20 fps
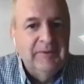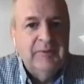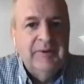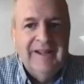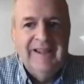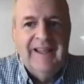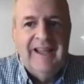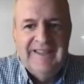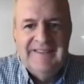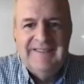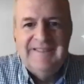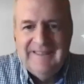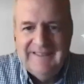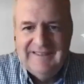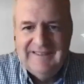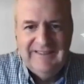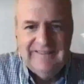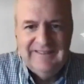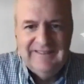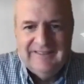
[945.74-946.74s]
realize the,
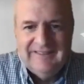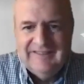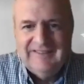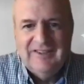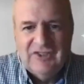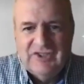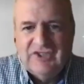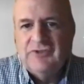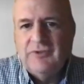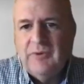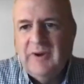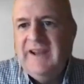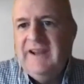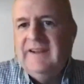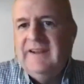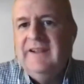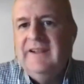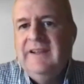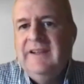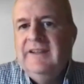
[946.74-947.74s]
the, the,
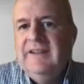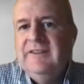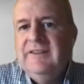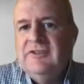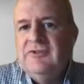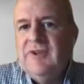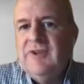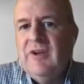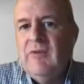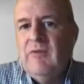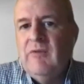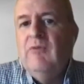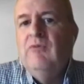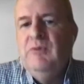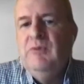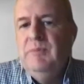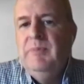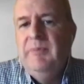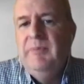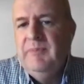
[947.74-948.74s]
strength, the strength of what
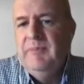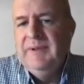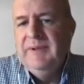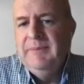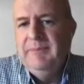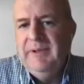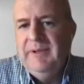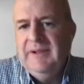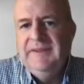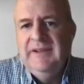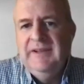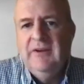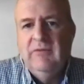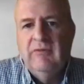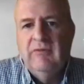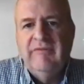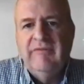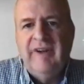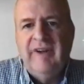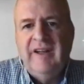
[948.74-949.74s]
we've been build, building
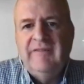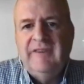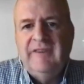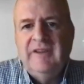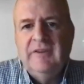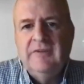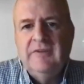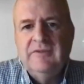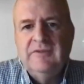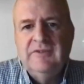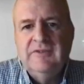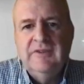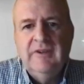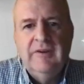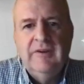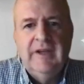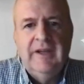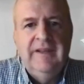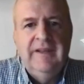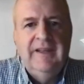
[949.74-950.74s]
over five years.
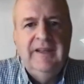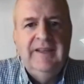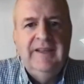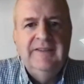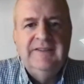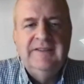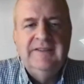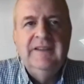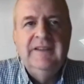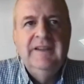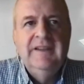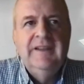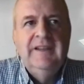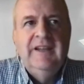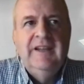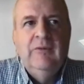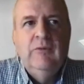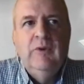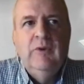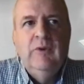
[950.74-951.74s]
Okay, it's
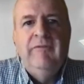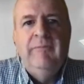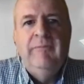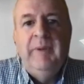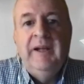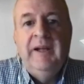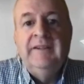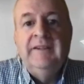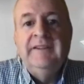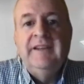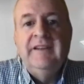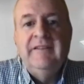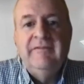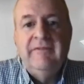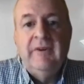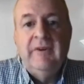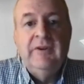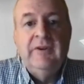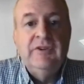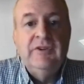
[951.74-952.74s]
we've built a
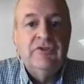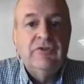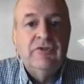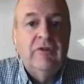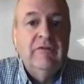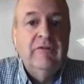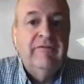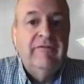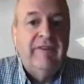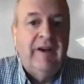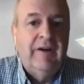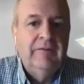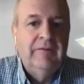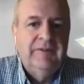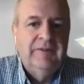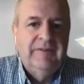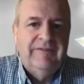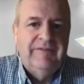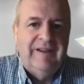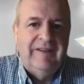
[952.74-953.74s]
very strong fo-
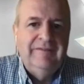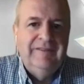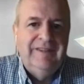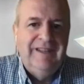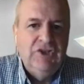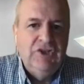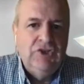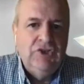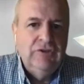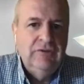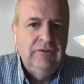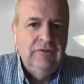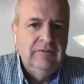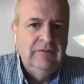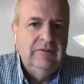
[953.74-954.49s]
foundation. Yeah,